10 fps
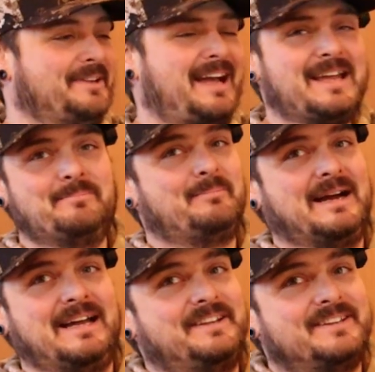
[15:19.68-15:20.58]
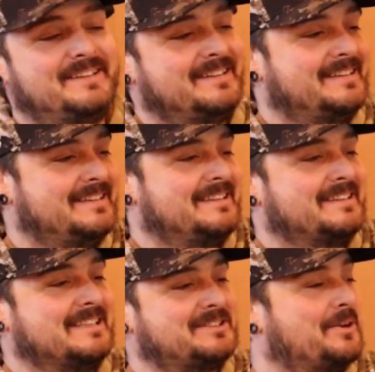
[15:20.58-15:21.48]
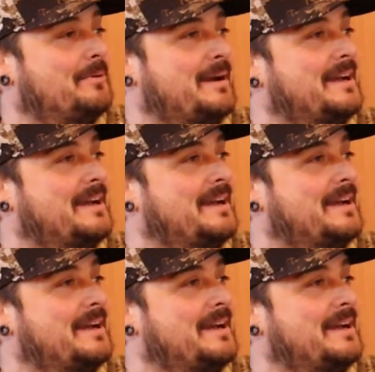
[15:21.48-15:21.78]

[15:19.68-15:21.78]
on, that ain't bad. That's a lot